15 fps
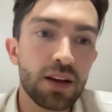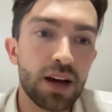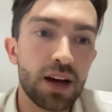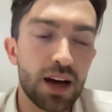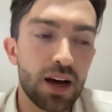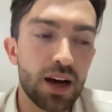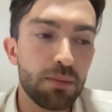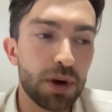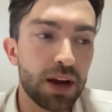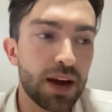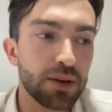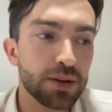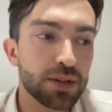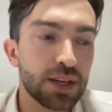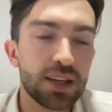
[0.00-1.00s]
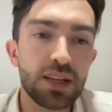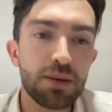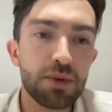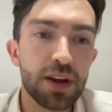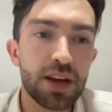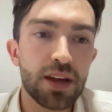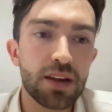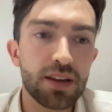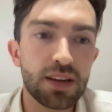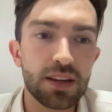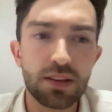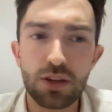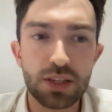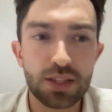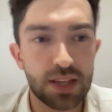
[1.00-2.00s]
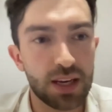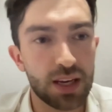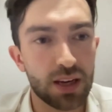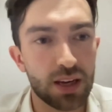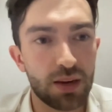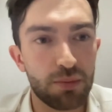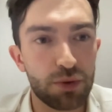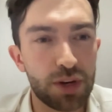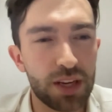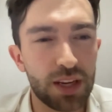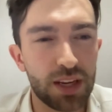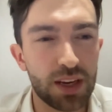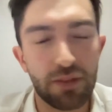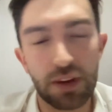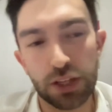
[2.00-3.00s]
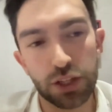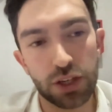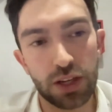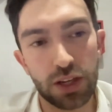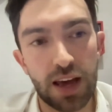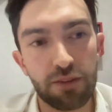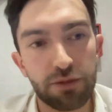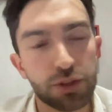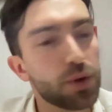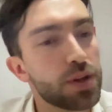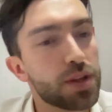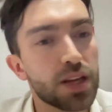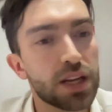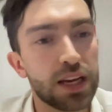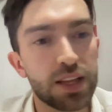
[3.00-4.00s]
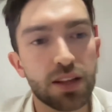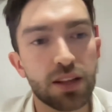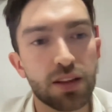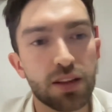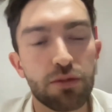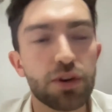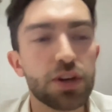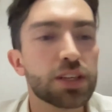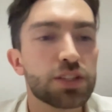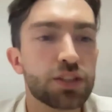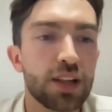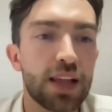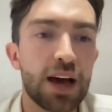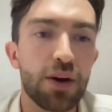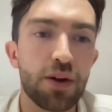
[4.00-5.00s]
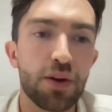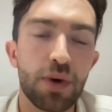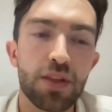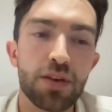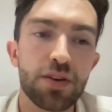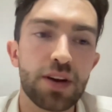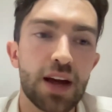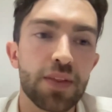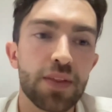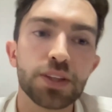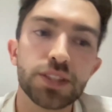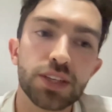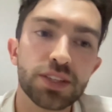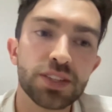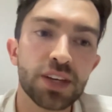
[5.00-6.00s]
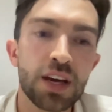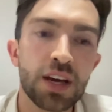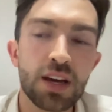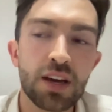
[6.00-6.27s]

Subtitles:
But I would say Libre, it looks like a pretty conventional left. So I think the verdict's still out on whether or not this is